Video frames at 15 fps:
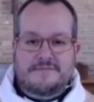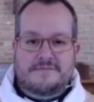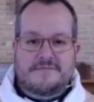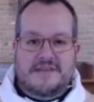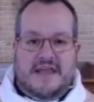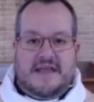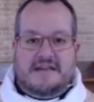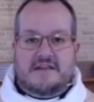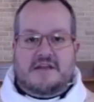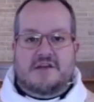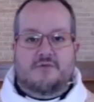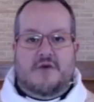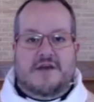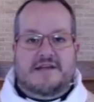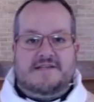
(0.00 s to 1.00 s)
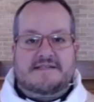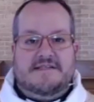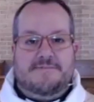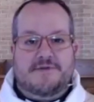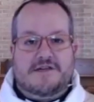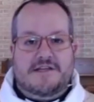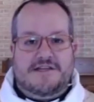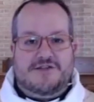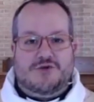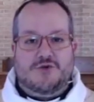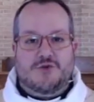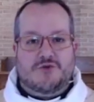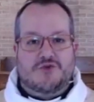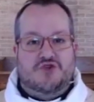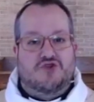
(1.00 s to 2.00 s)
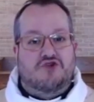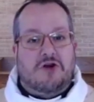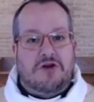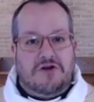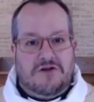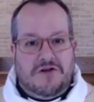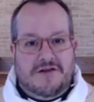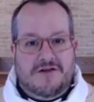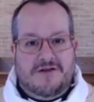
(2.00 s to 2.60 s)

The Anglican way is typically to struggle,